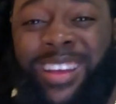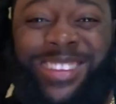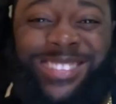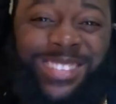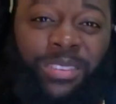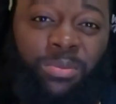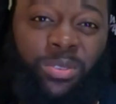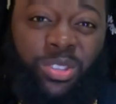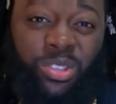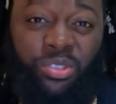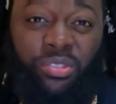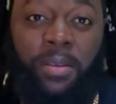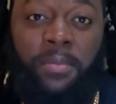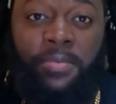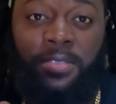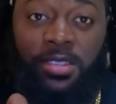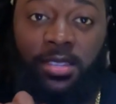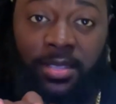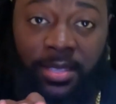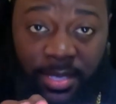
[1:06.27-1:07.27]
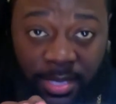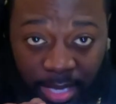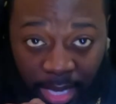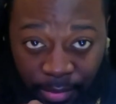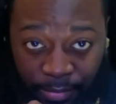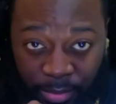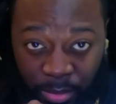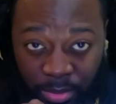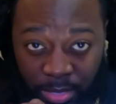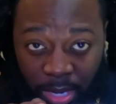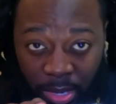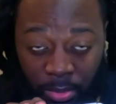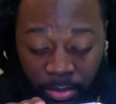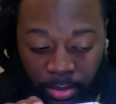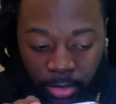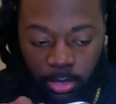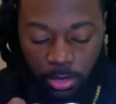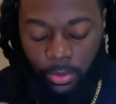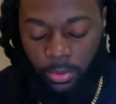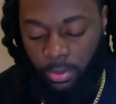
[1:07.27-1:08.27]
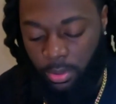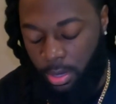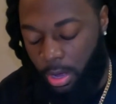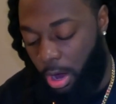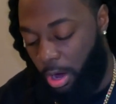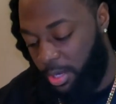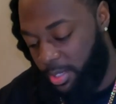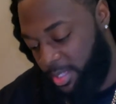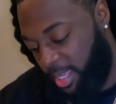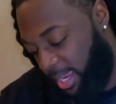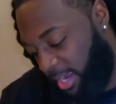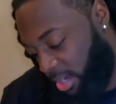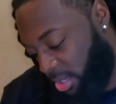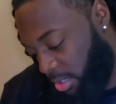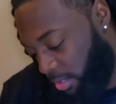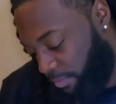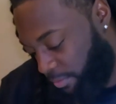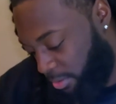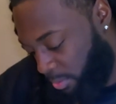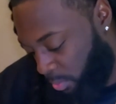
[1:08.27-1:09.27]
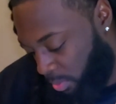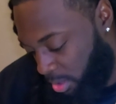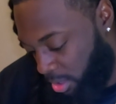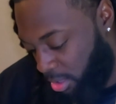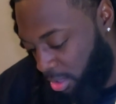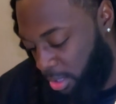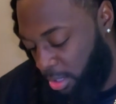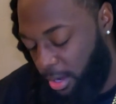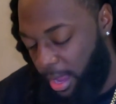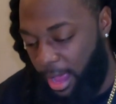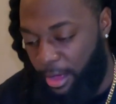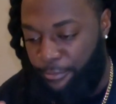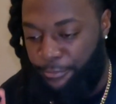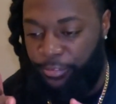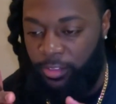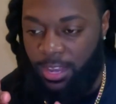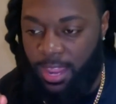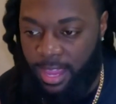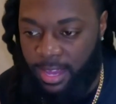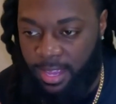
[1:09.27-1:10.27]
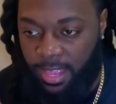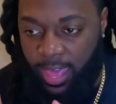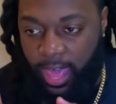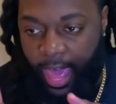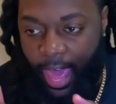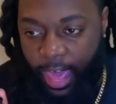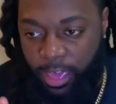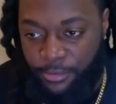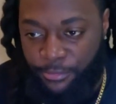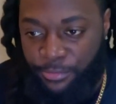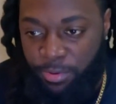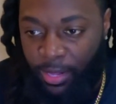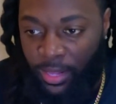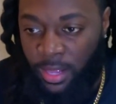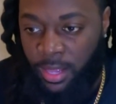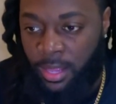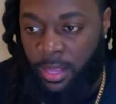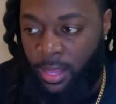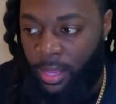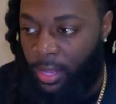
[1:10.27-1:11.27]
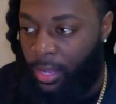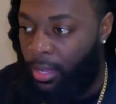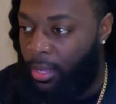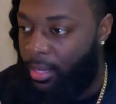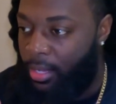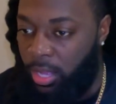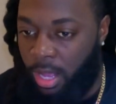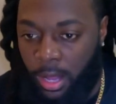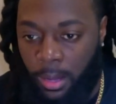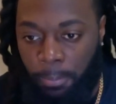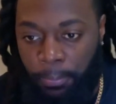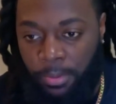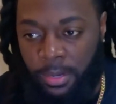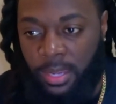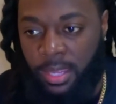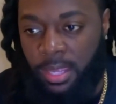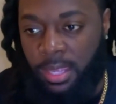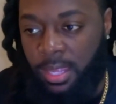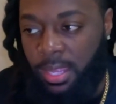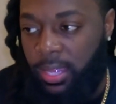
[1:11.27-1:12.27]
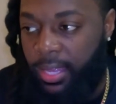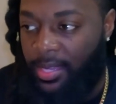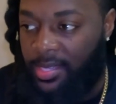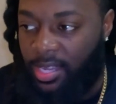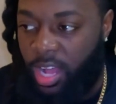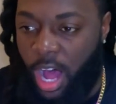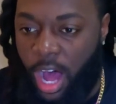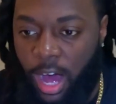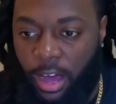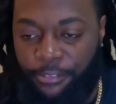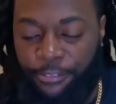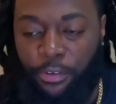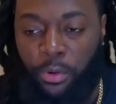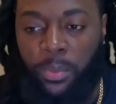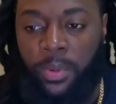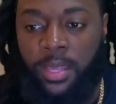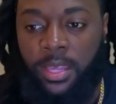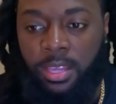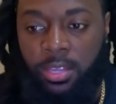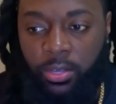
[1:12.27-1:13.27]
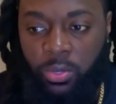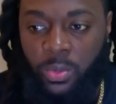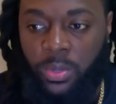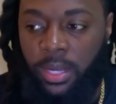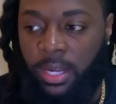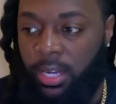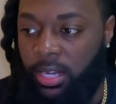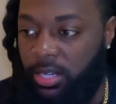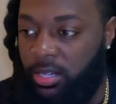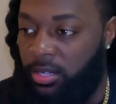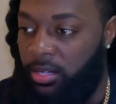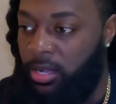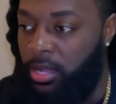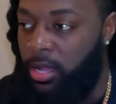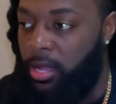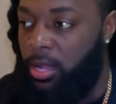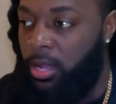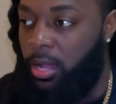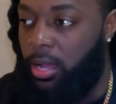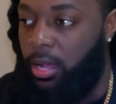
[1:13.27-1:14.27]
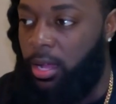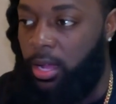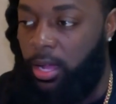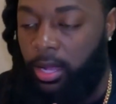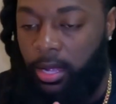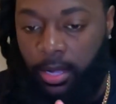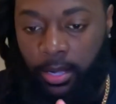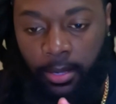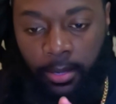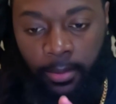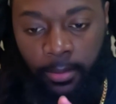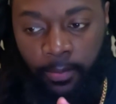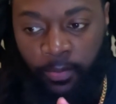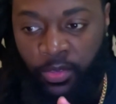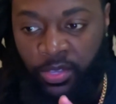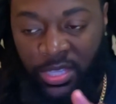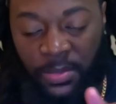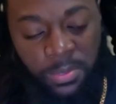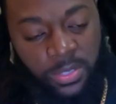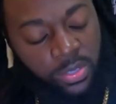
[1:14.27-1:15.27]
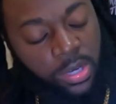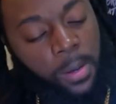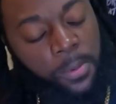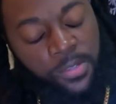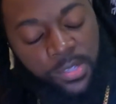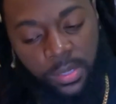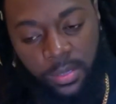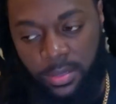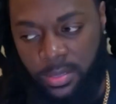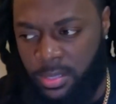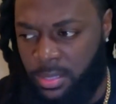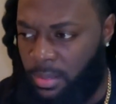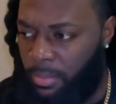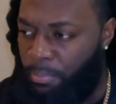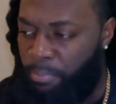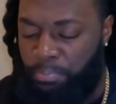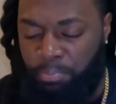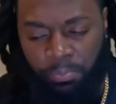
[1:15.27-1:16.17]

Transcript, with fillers: Subscriptions, if you don't know, are taking over the world. I feel like every company is offering you uh, subscriptions.